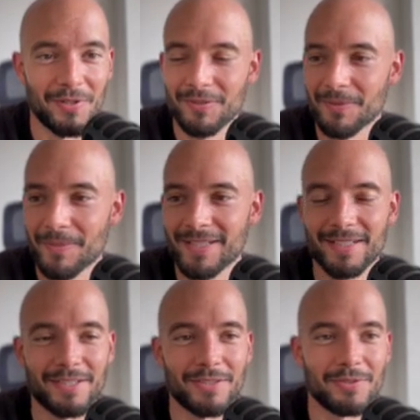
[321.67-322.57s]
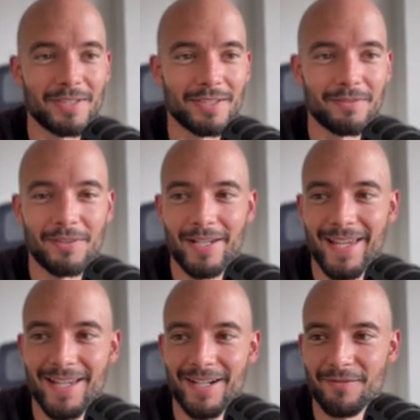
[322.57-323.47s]
automatically using
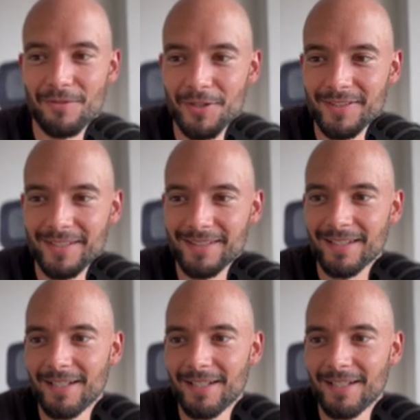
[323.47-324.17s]
AI voices.